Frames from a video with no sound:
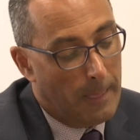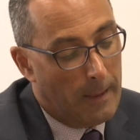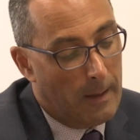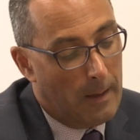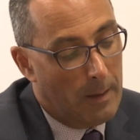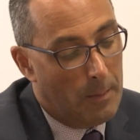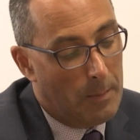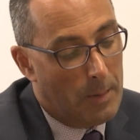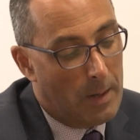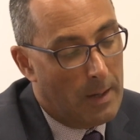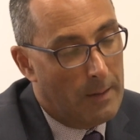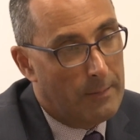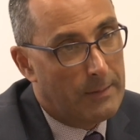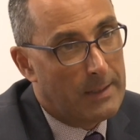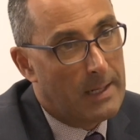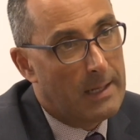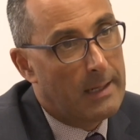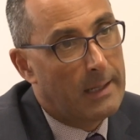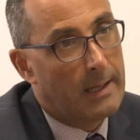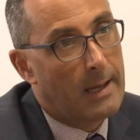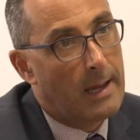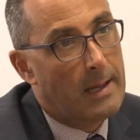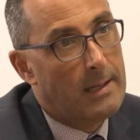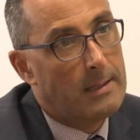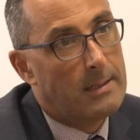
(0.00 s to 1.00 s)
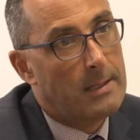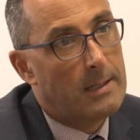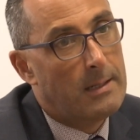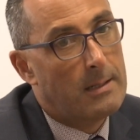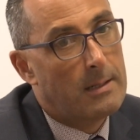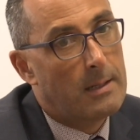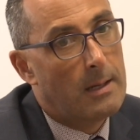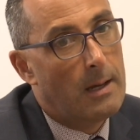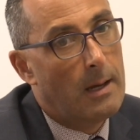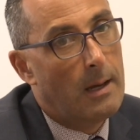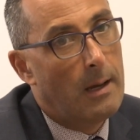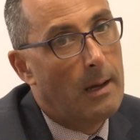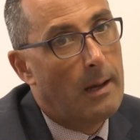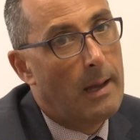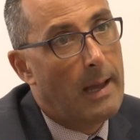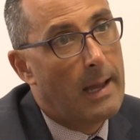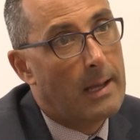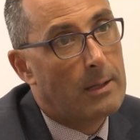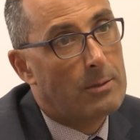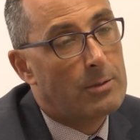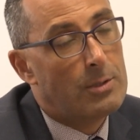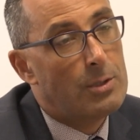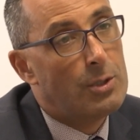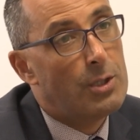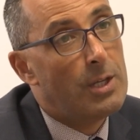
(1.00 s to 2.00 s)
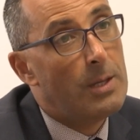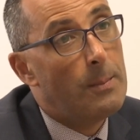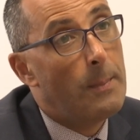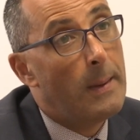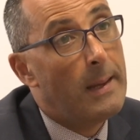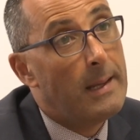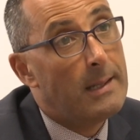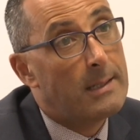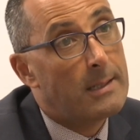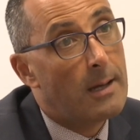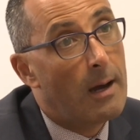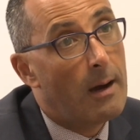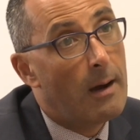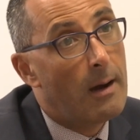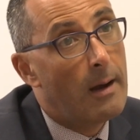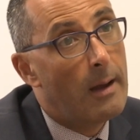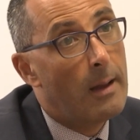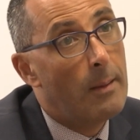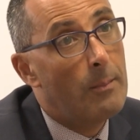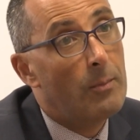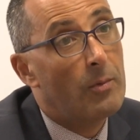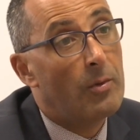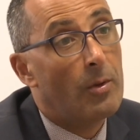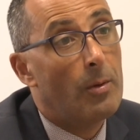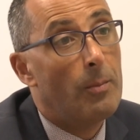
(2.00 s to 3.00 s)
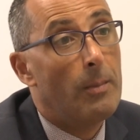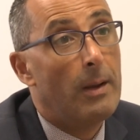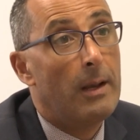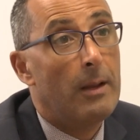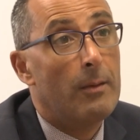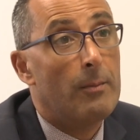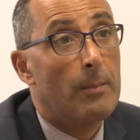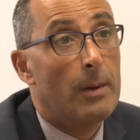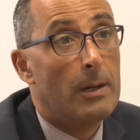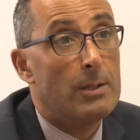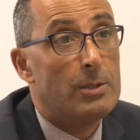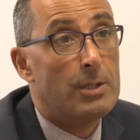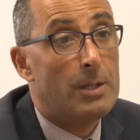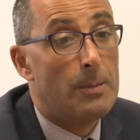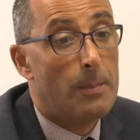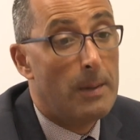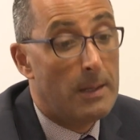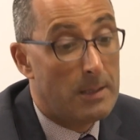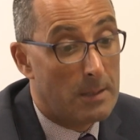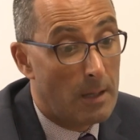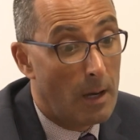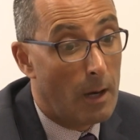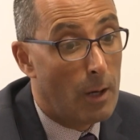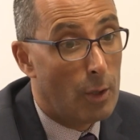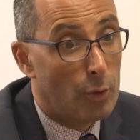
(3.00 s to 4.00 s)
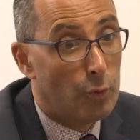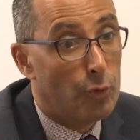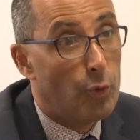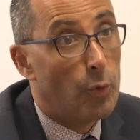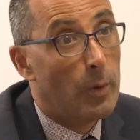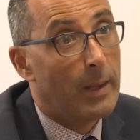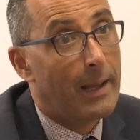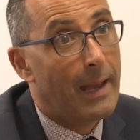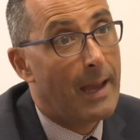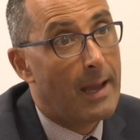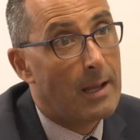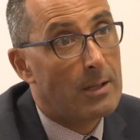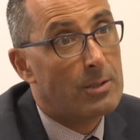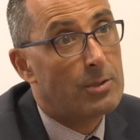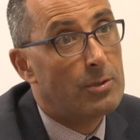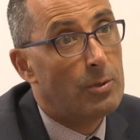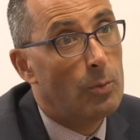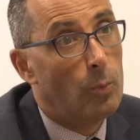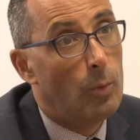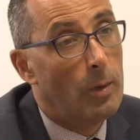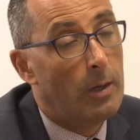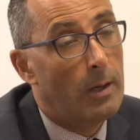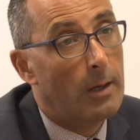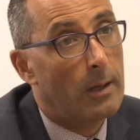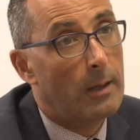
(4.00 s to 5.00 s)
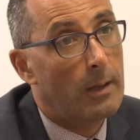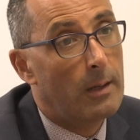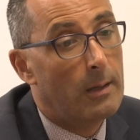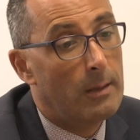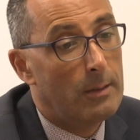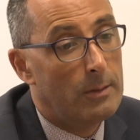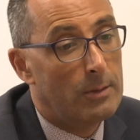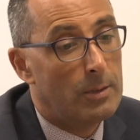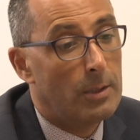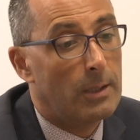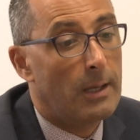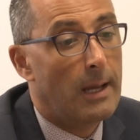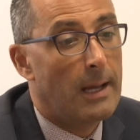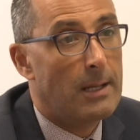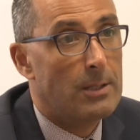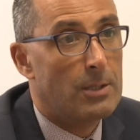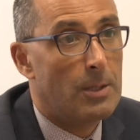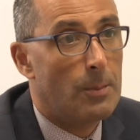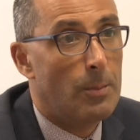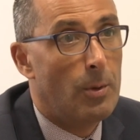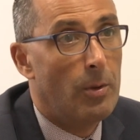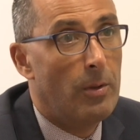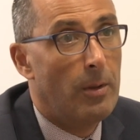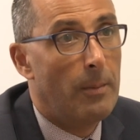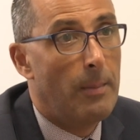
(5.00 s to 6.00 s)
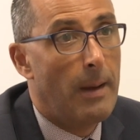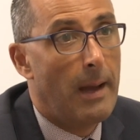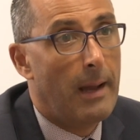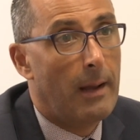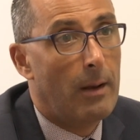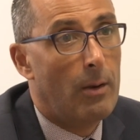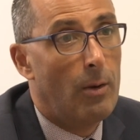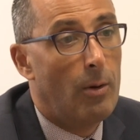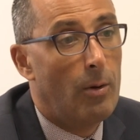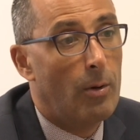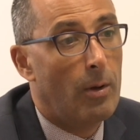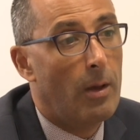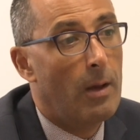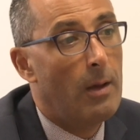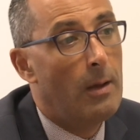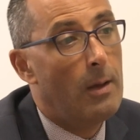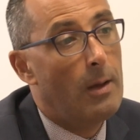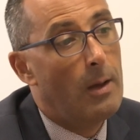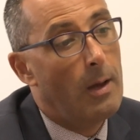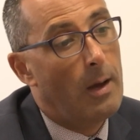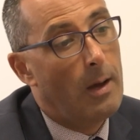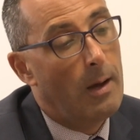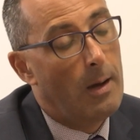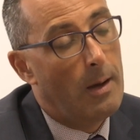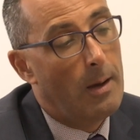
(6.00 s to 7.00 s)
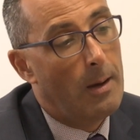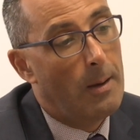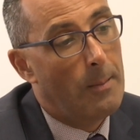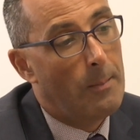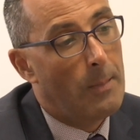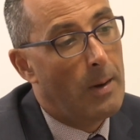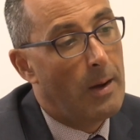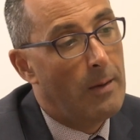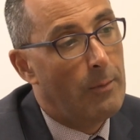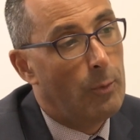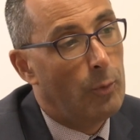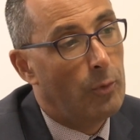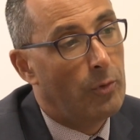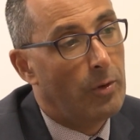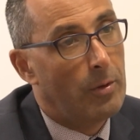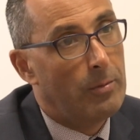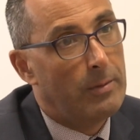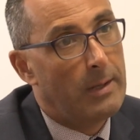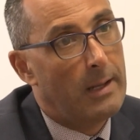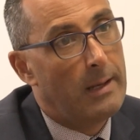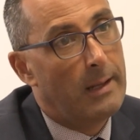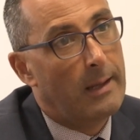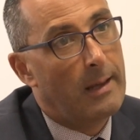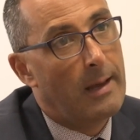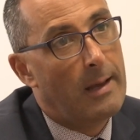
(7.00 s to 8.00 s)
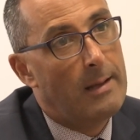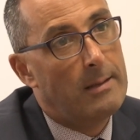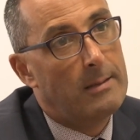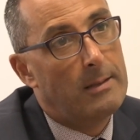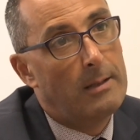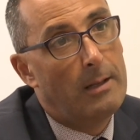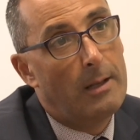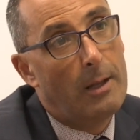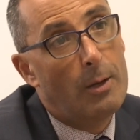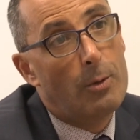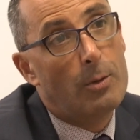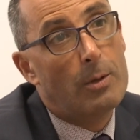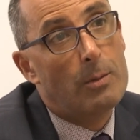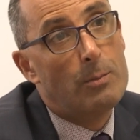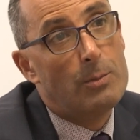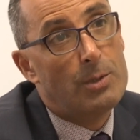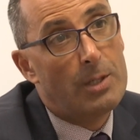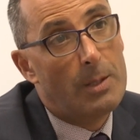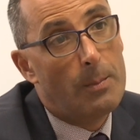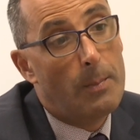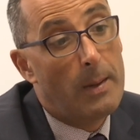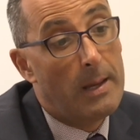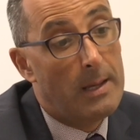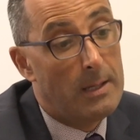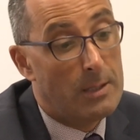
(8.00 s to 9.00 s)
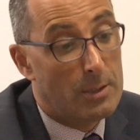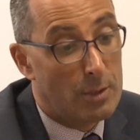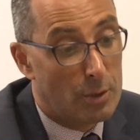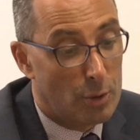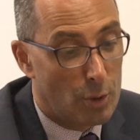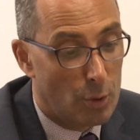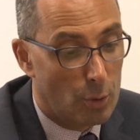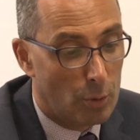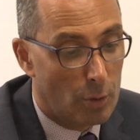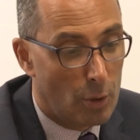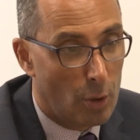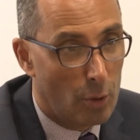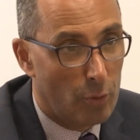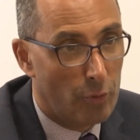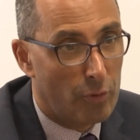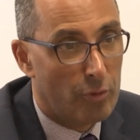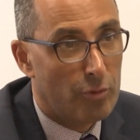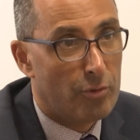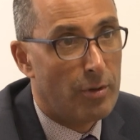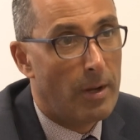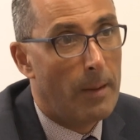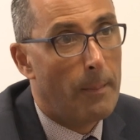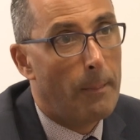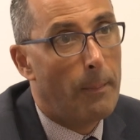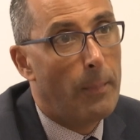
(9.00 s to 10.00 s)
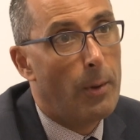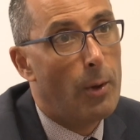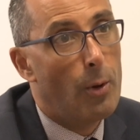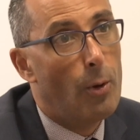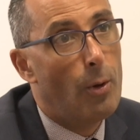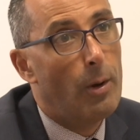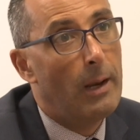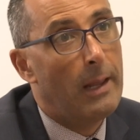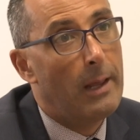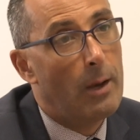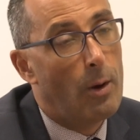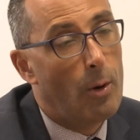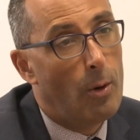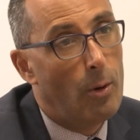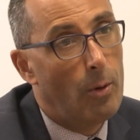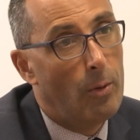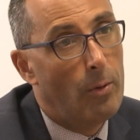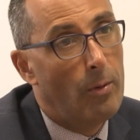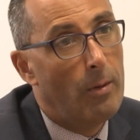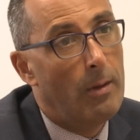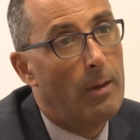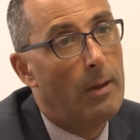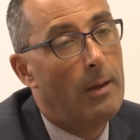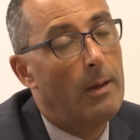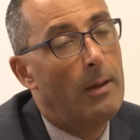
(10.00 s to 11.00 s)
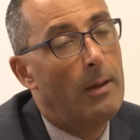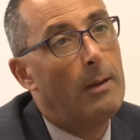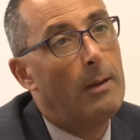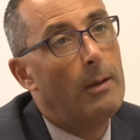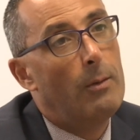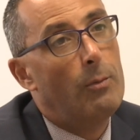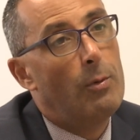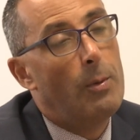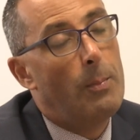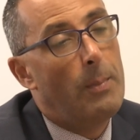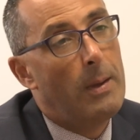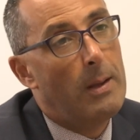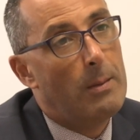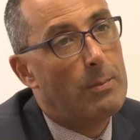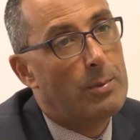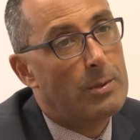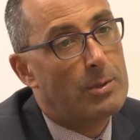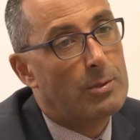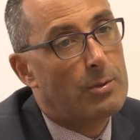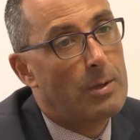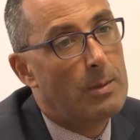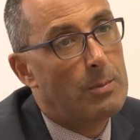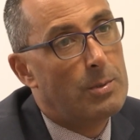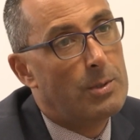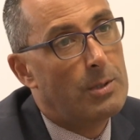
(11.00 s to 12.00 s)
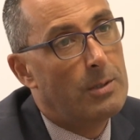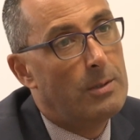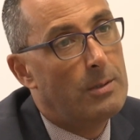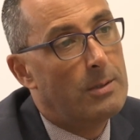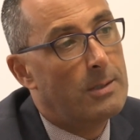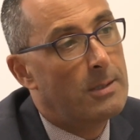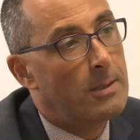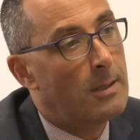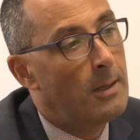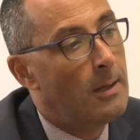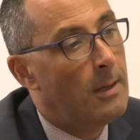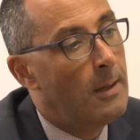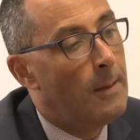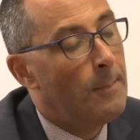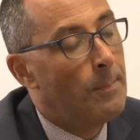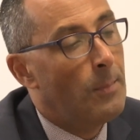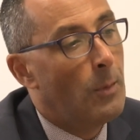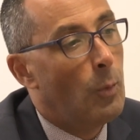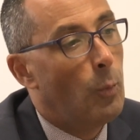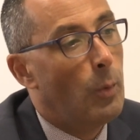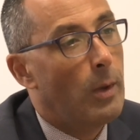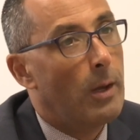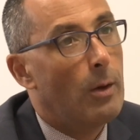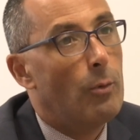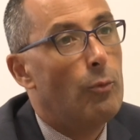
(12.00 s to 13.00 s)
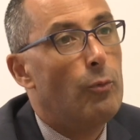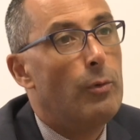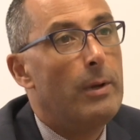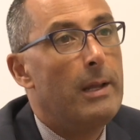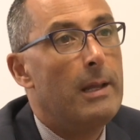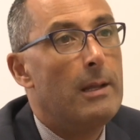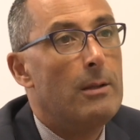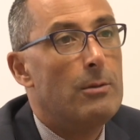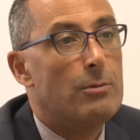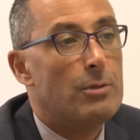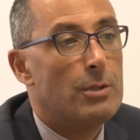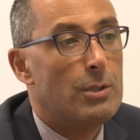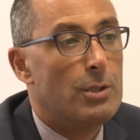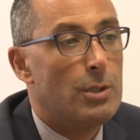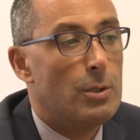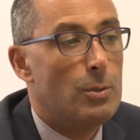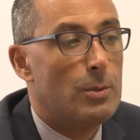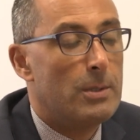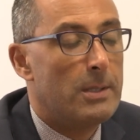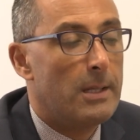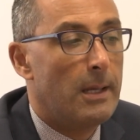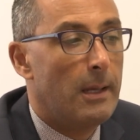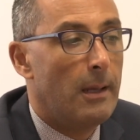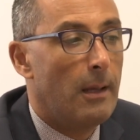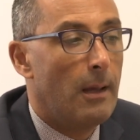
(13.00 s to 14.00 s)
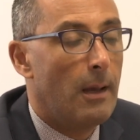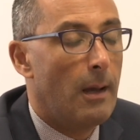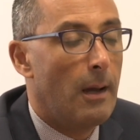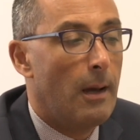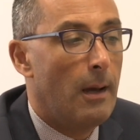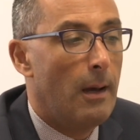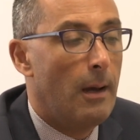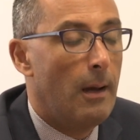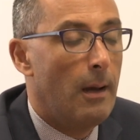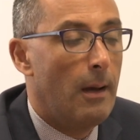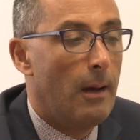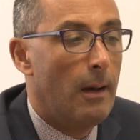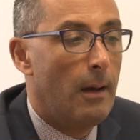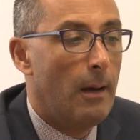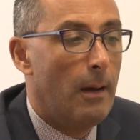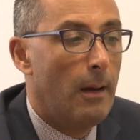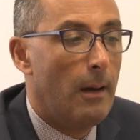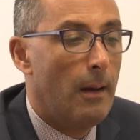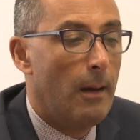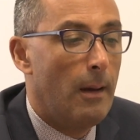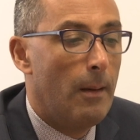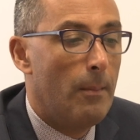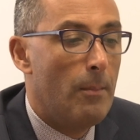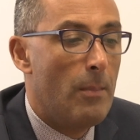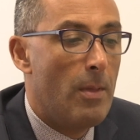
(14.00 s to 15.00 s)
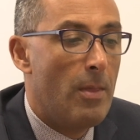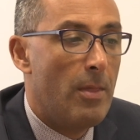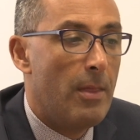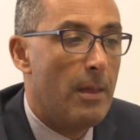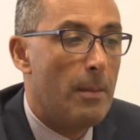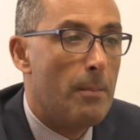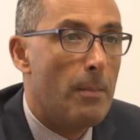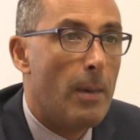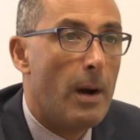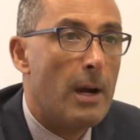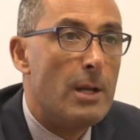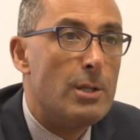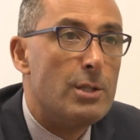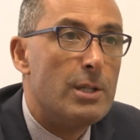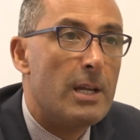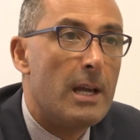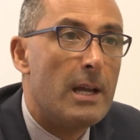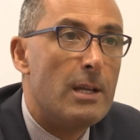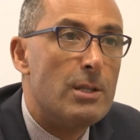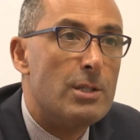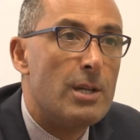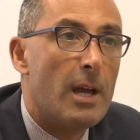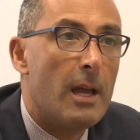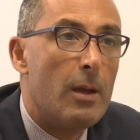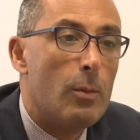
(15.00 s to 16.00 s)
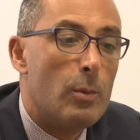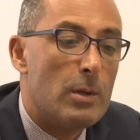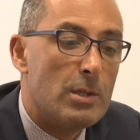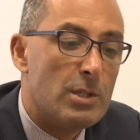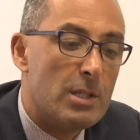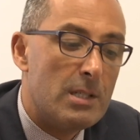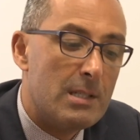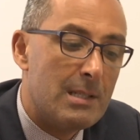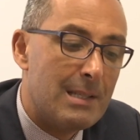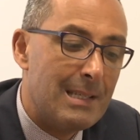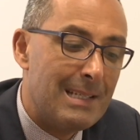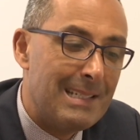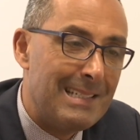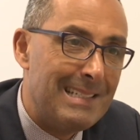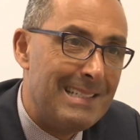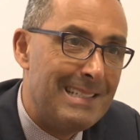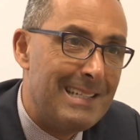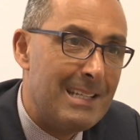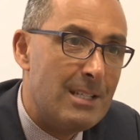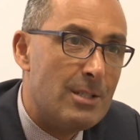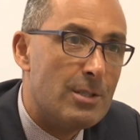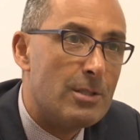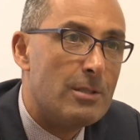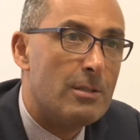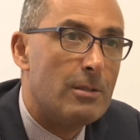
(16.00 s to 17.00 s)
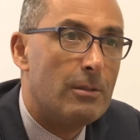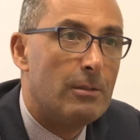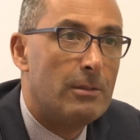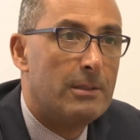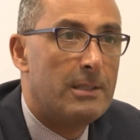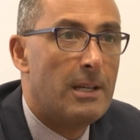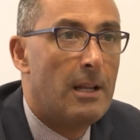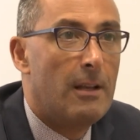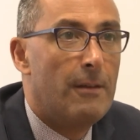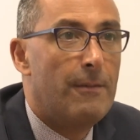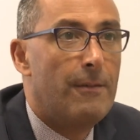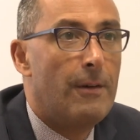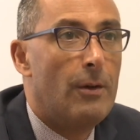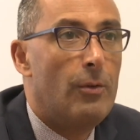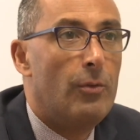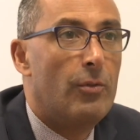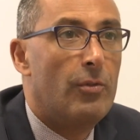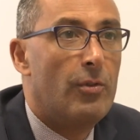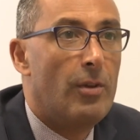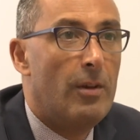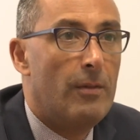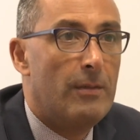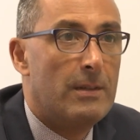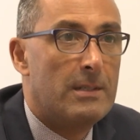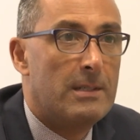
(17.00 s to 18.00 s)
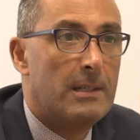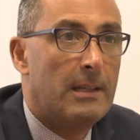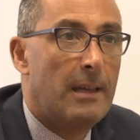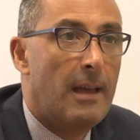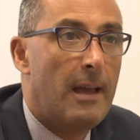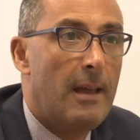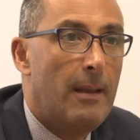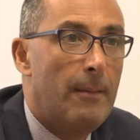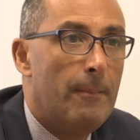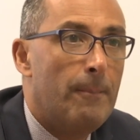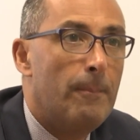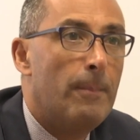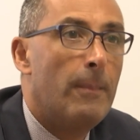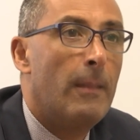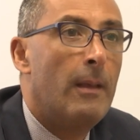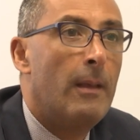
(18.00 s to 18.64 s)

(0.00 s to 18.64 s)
I've dedicated extra GP time, so many of my GPs are doing extra work to catch up on the backlog. I've also dedicated locum GPs to concentrate purely on repeat prescriptions. We are reintroducing the MyGHA, which is the digital telephone service again.